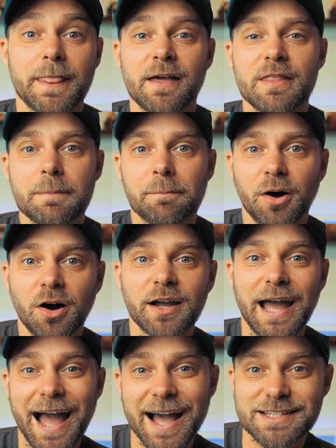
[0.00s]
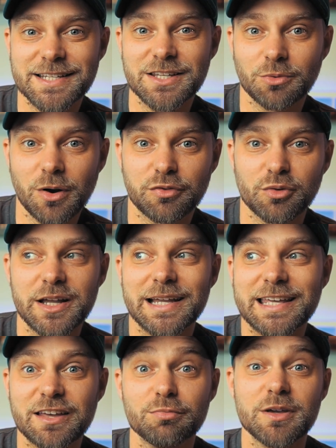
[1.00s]
and then Punk asking the referee,
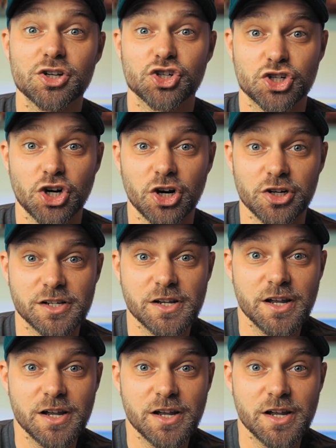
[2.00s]
"Give me a shirt,"